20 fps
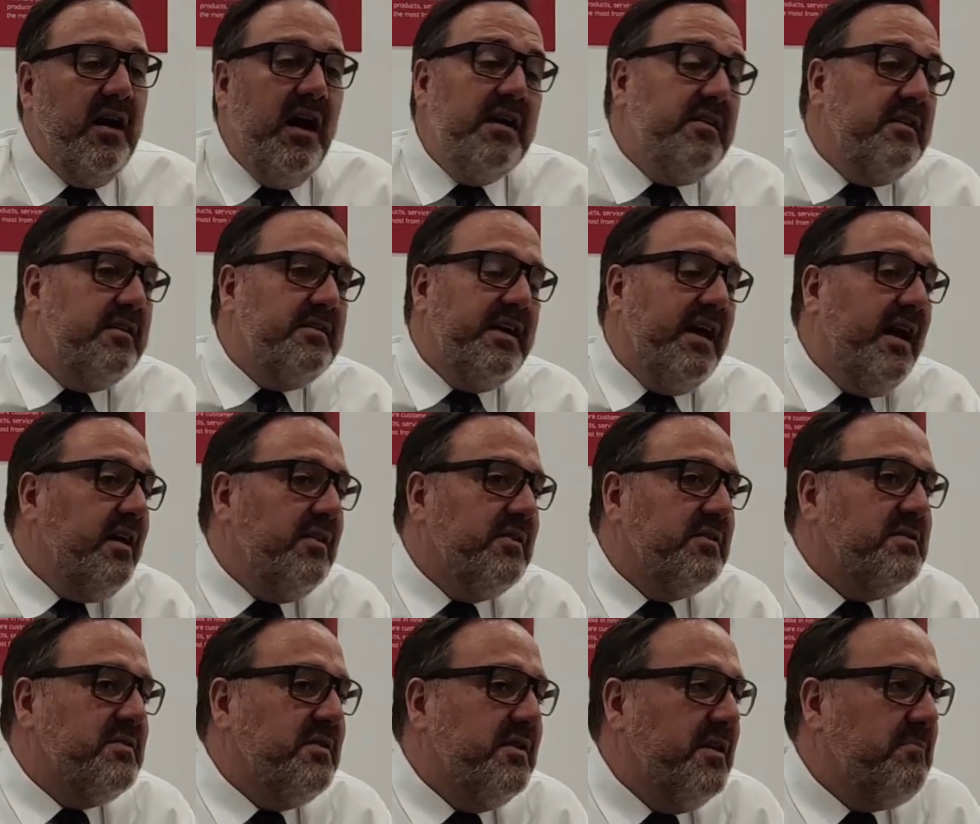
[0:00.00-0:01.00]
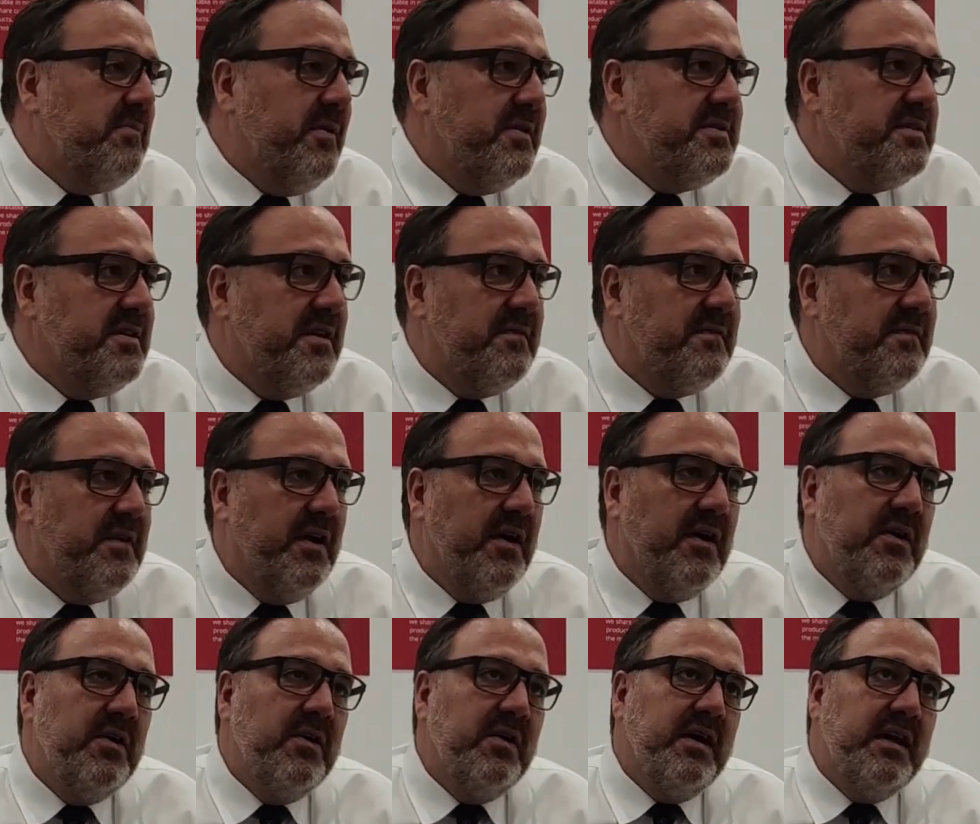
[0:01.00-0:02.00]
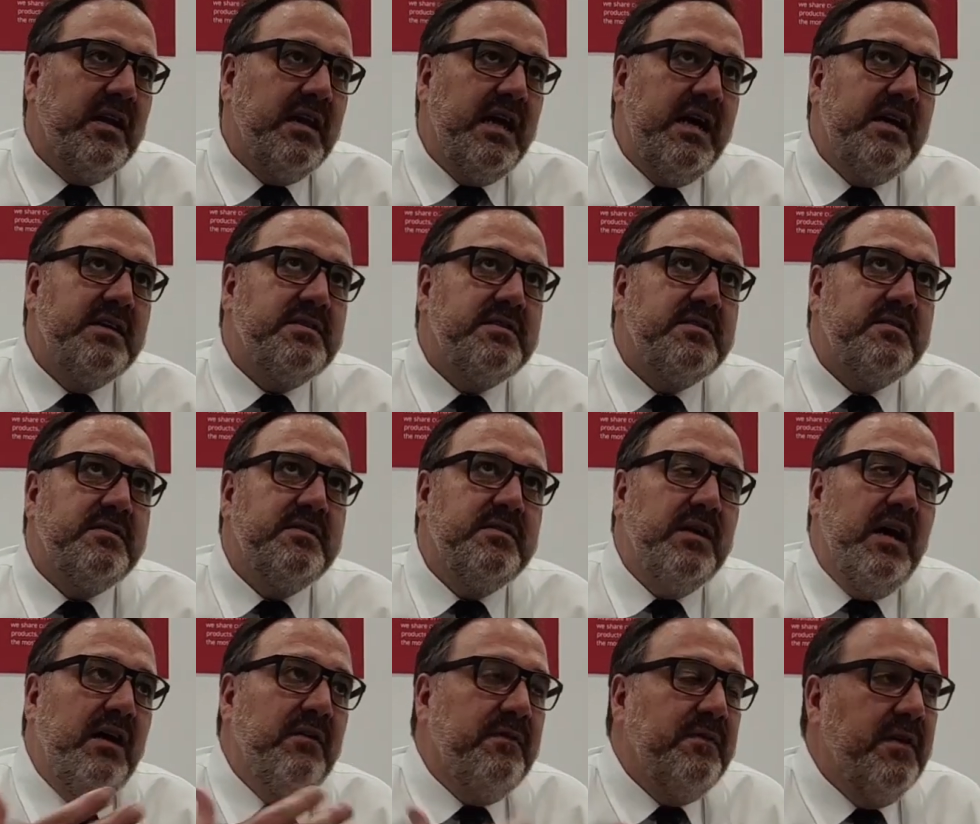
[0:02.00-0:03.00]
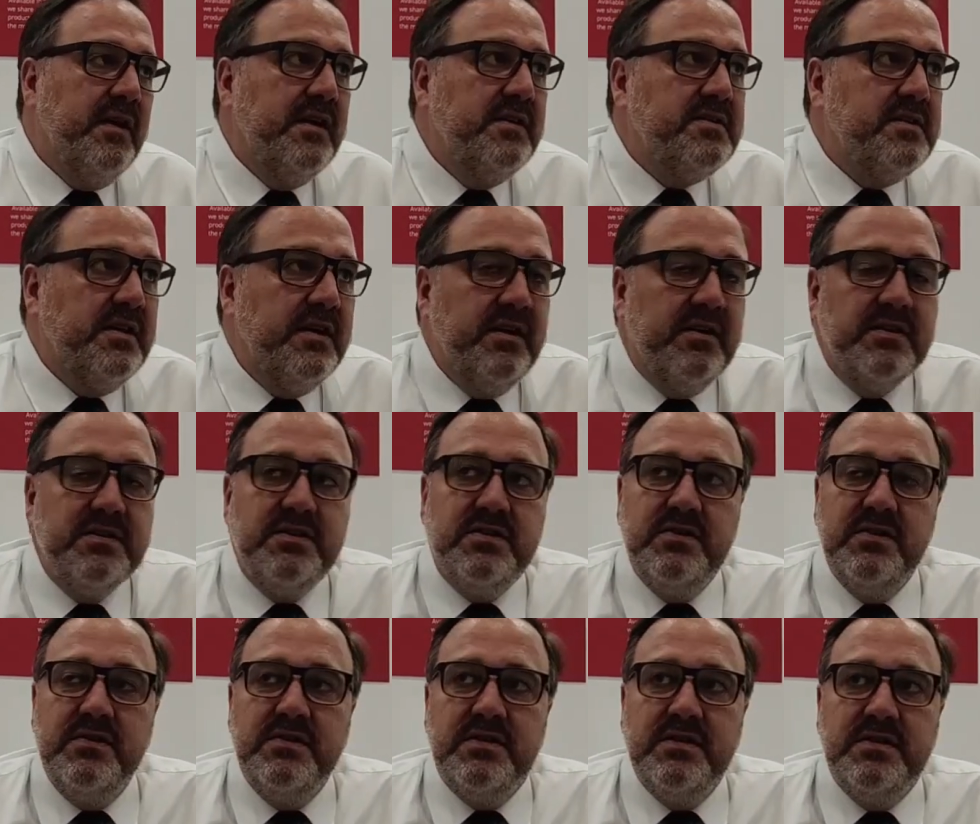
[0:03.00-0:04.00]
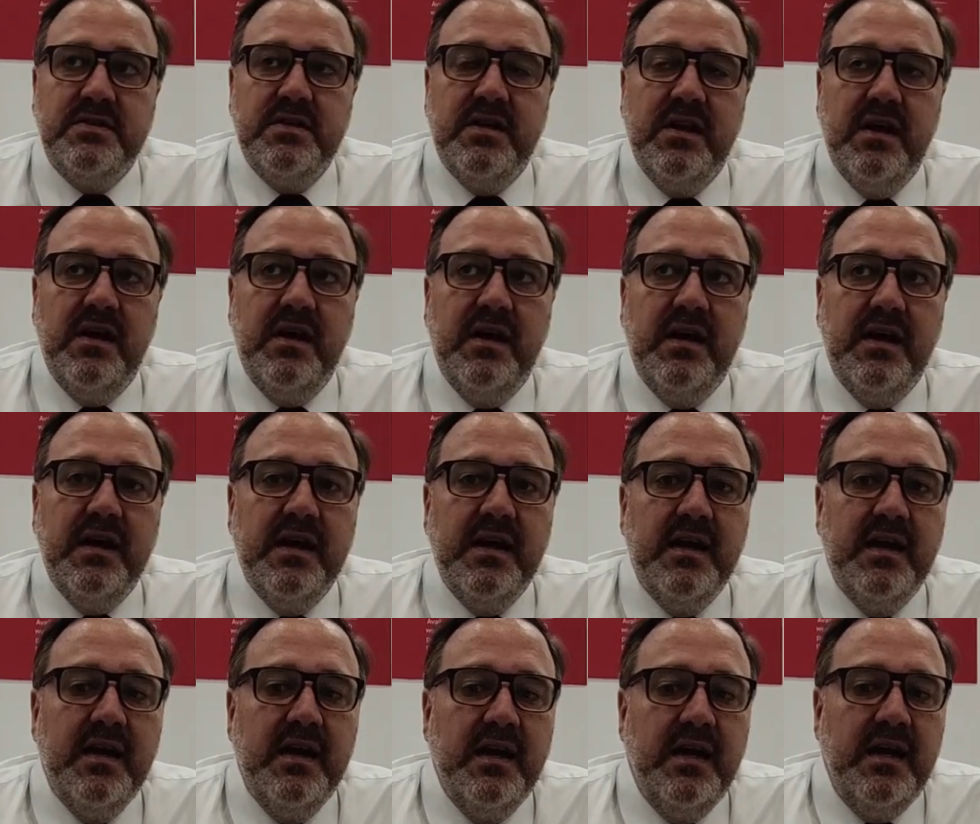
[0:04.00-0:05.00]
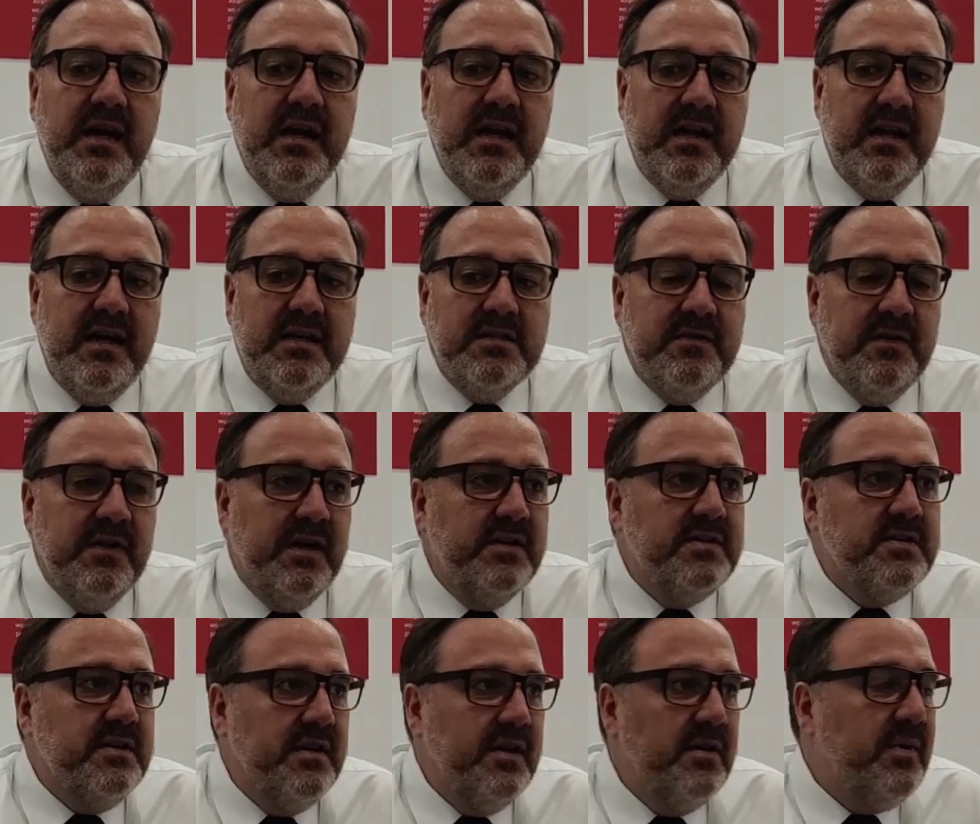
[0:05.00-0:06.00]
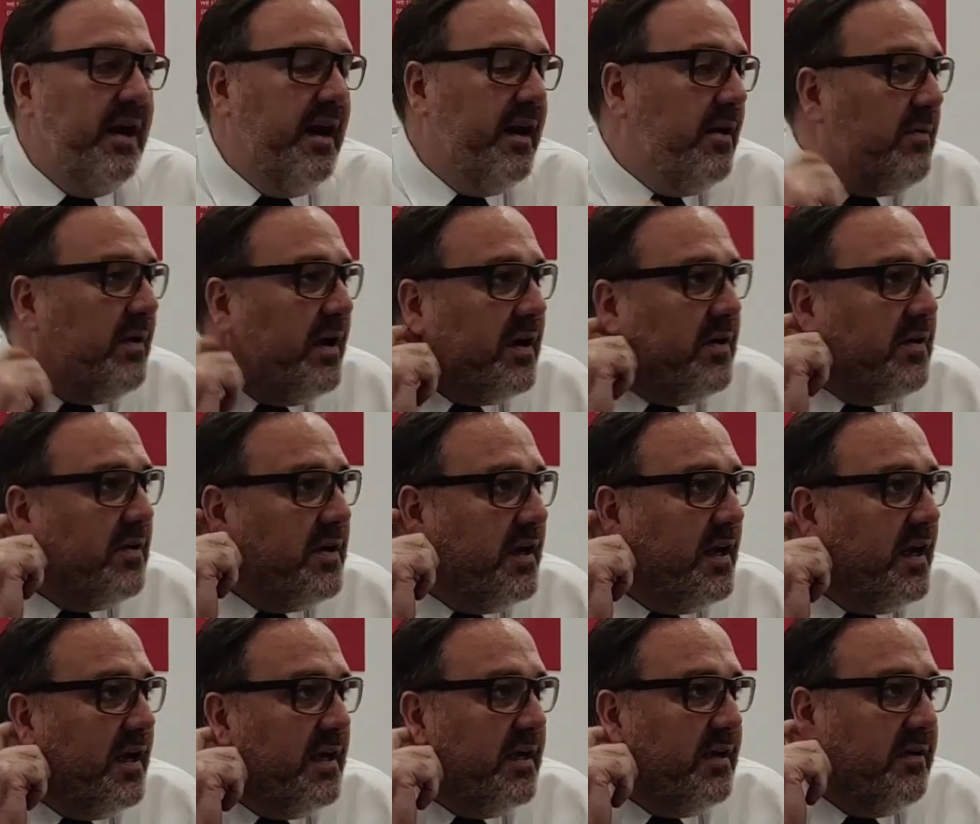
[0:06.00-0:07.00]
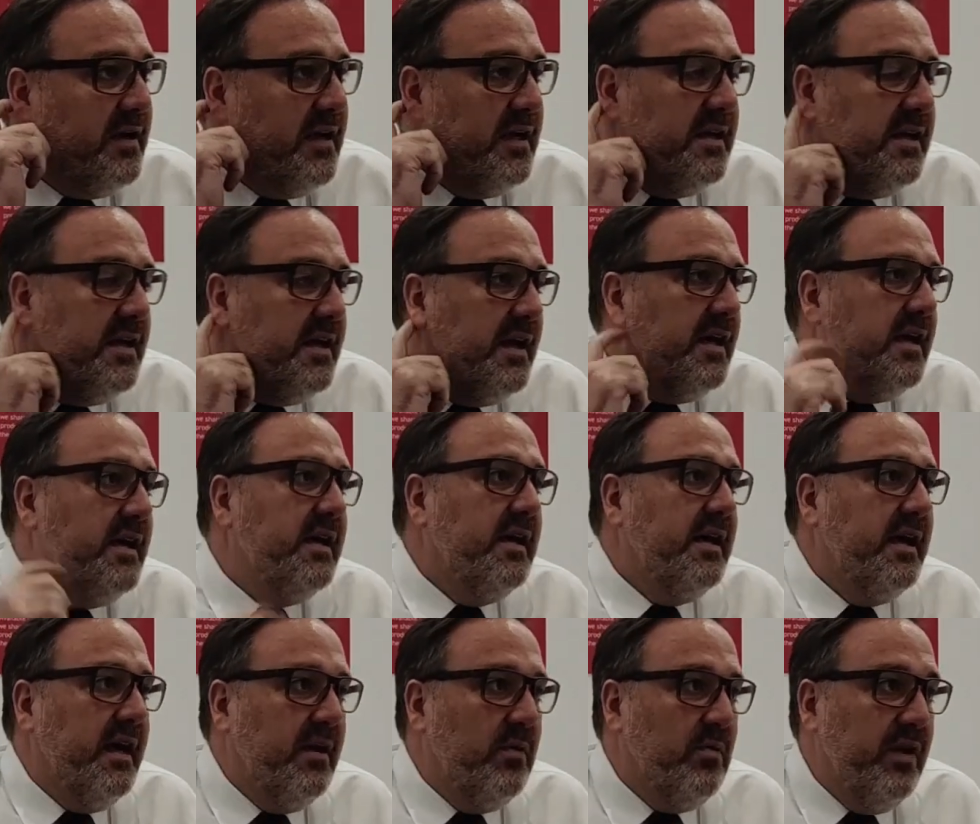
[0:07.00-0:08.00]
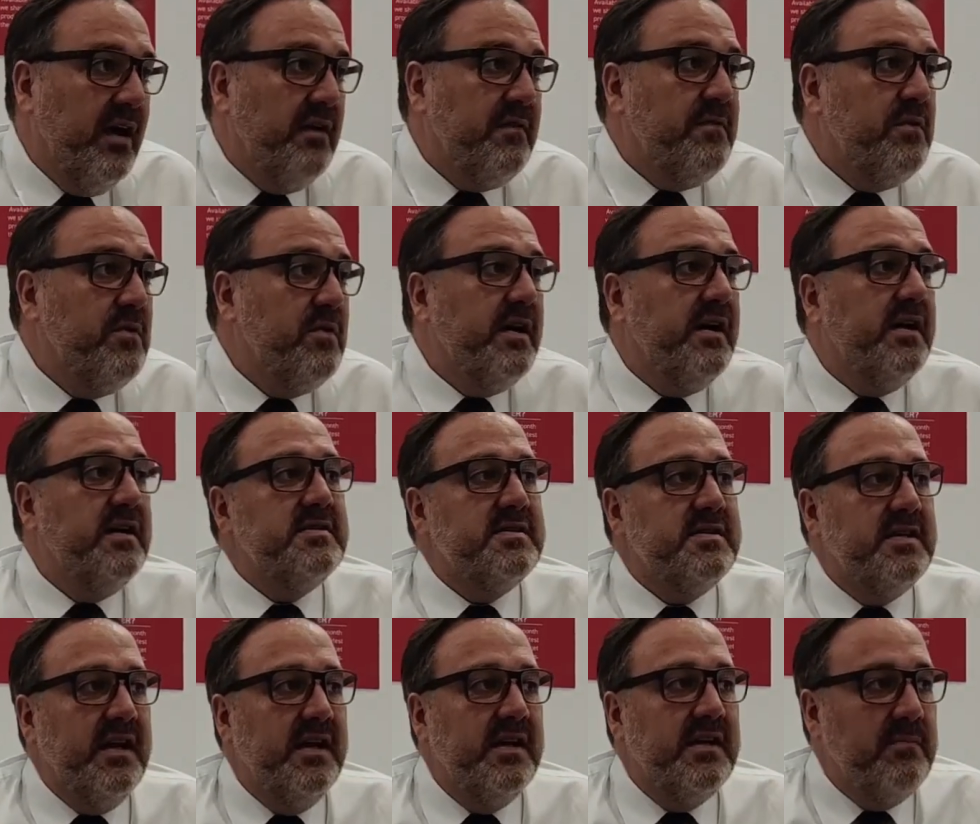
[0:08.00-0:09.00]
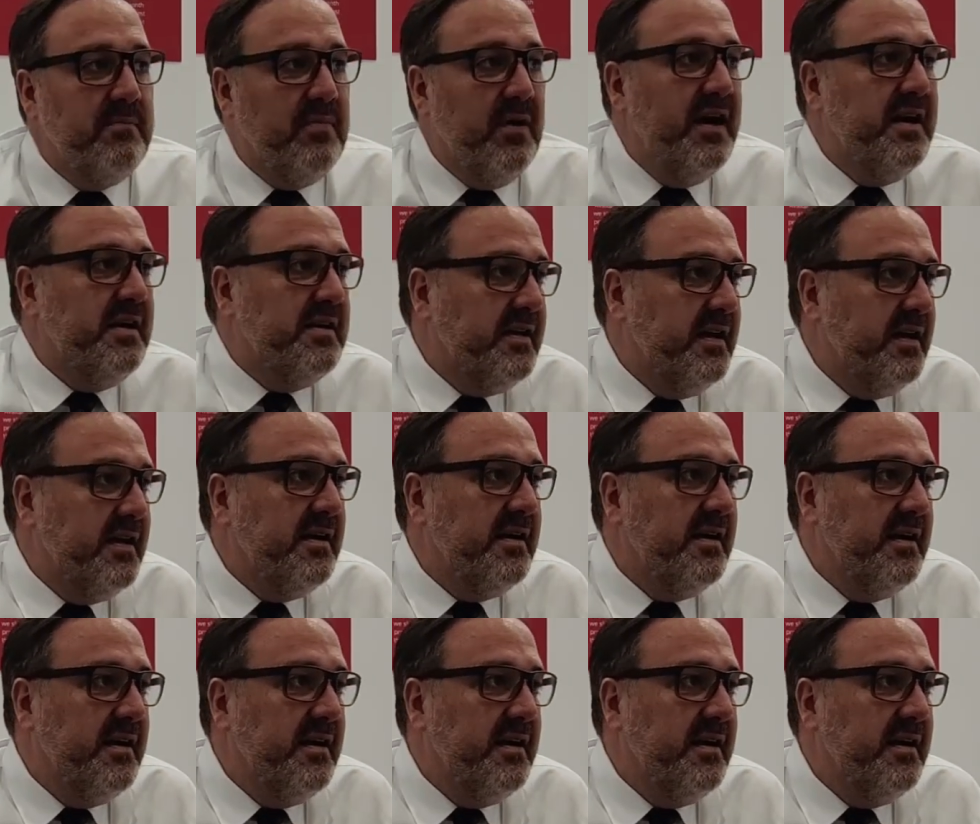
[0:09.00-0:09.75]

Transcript: I think the outlook's really positive. Our financial year is June to July. Last financial year we had a record year here in India, and we are forecast again to break that